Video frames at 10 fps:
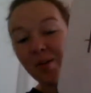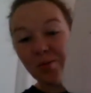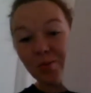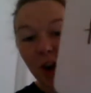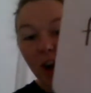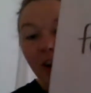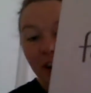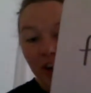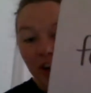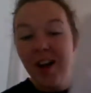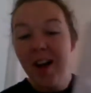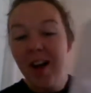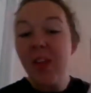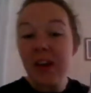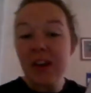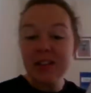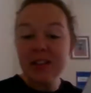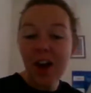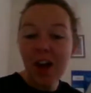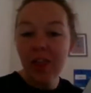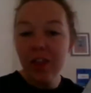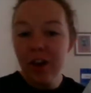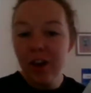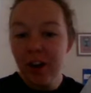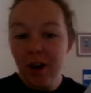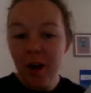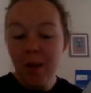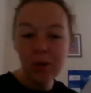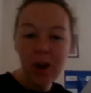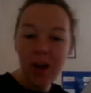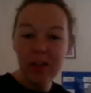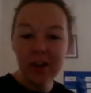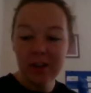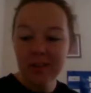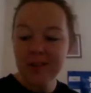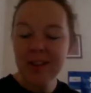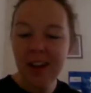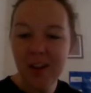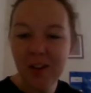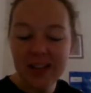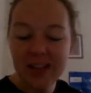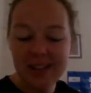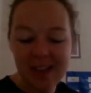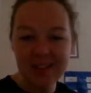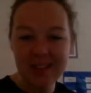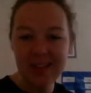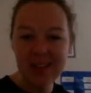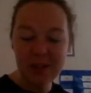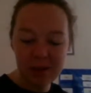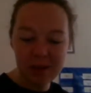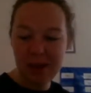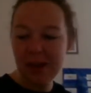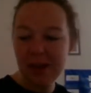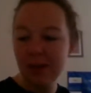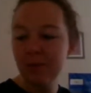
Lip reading: runner than his other brothers. Can you guys say that sentence with me?